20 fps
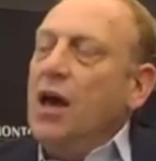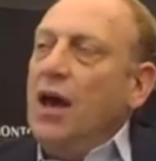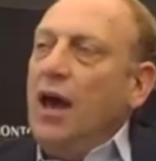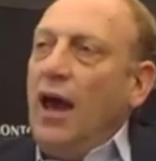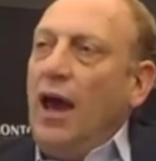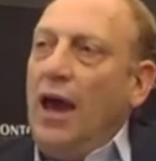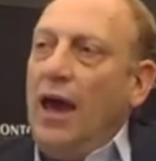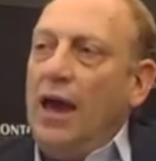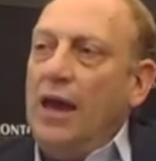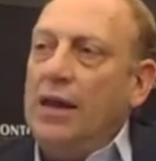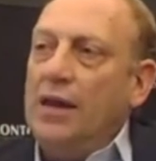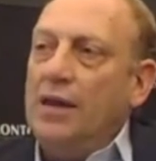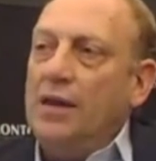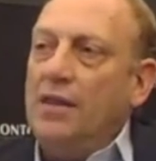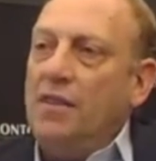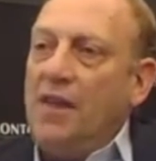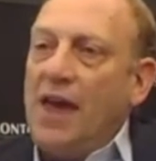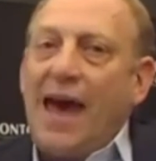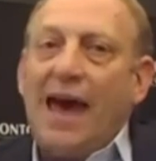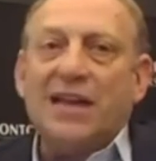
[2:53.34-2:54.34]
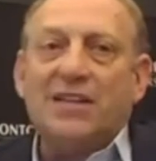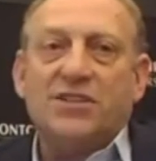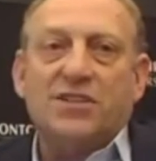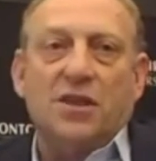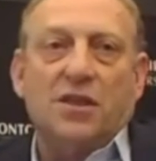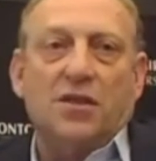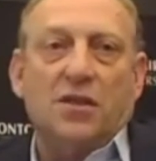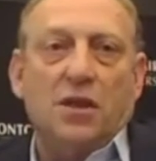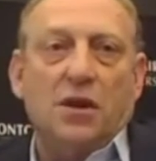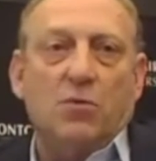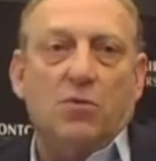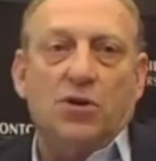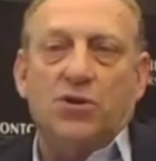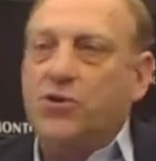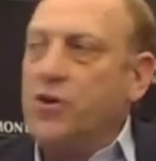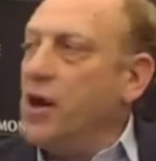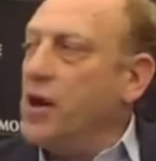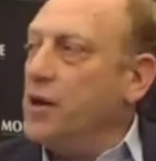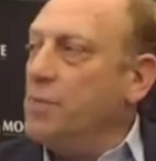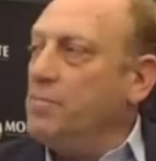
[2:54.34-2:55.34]
And that's the thing we're
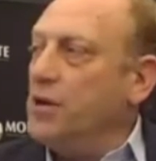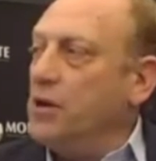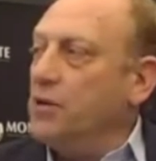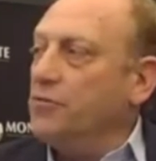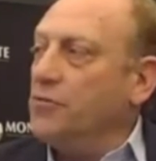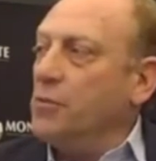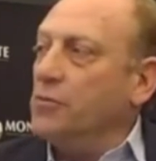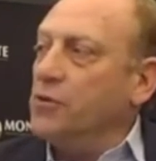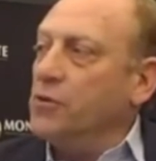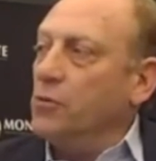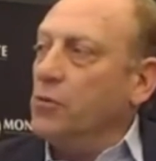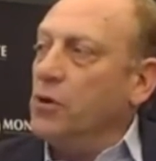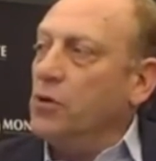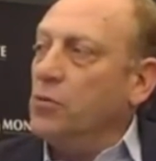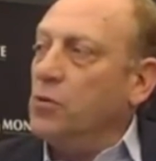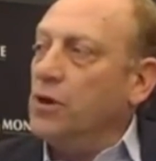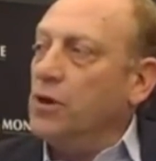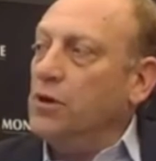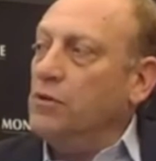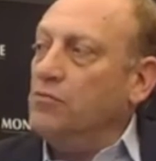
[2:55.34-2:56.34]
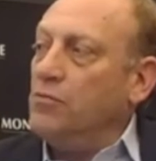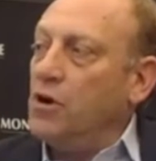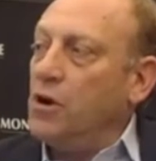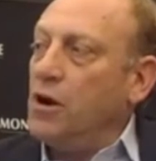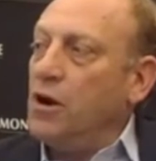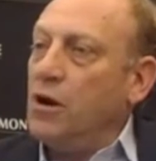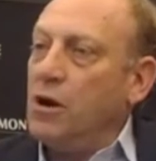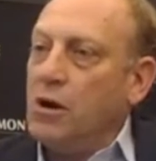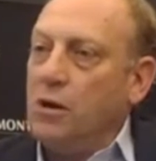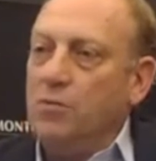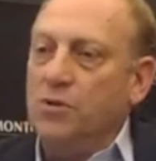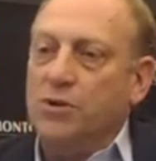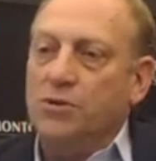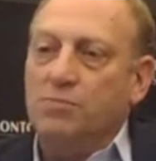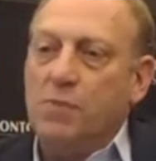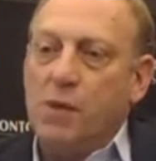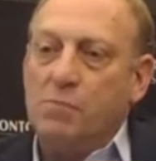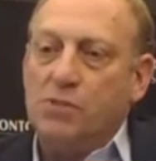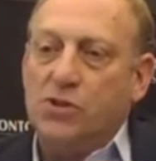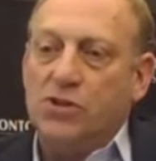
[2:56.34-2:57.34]
trying to build from. So we're working very hard with
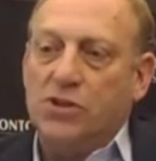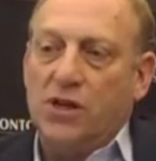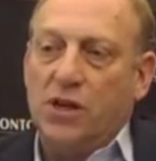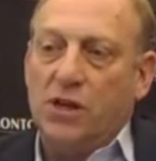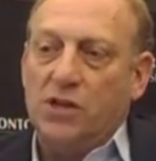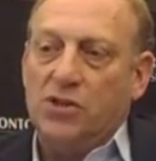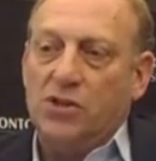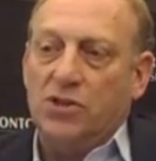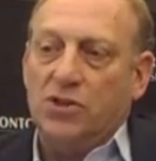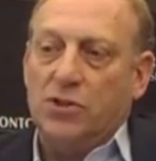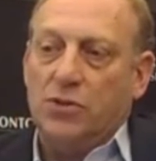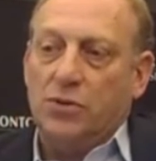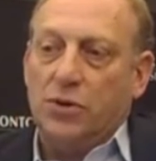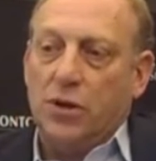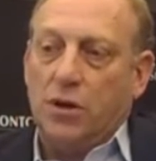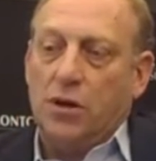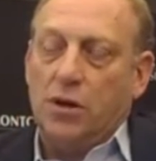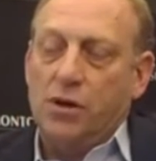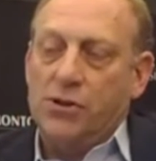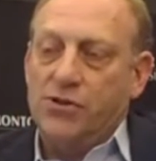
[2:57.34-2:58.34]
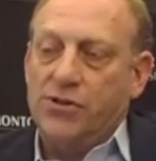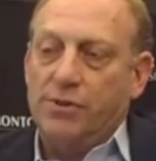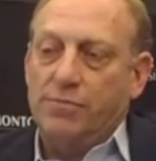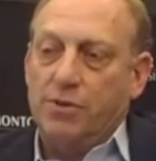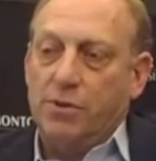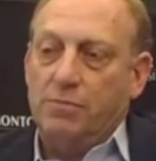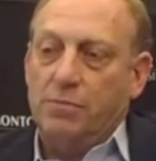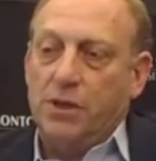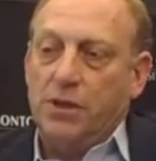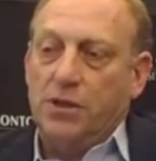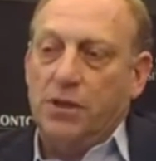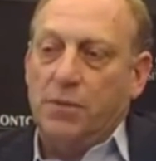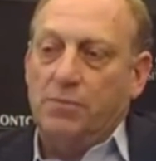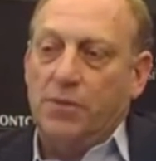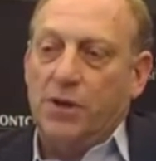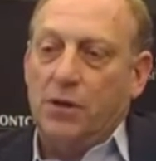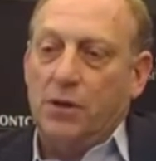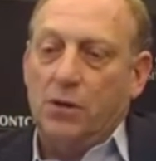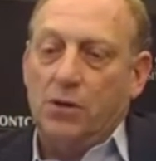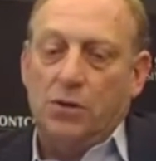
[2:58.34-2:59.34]
member stations to encourage them to build up
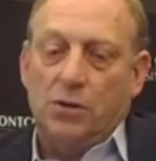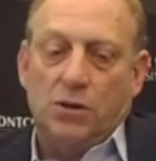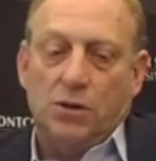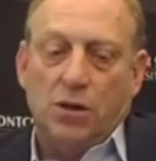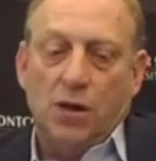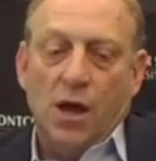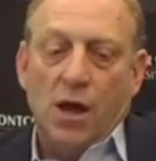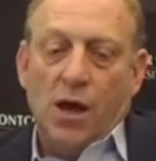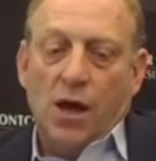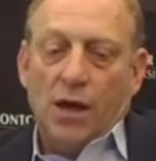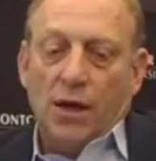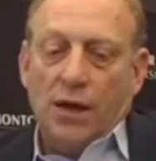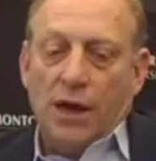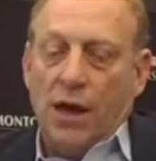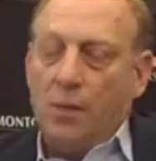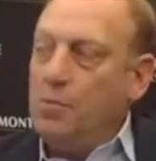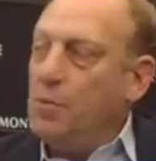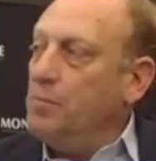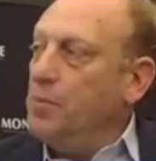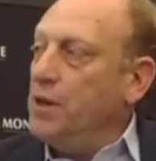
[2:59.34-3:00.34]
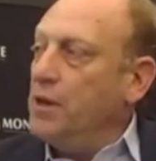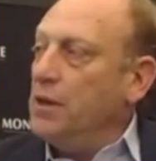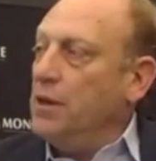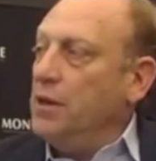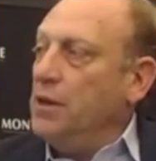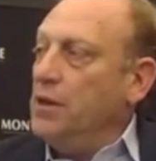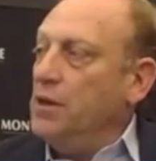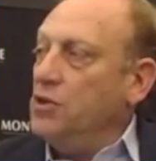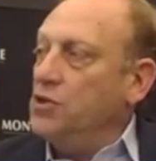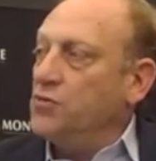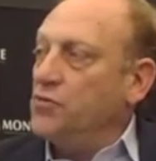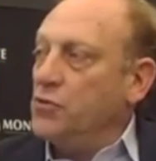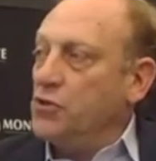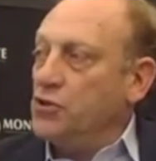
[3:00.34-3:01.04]
their local capabilities for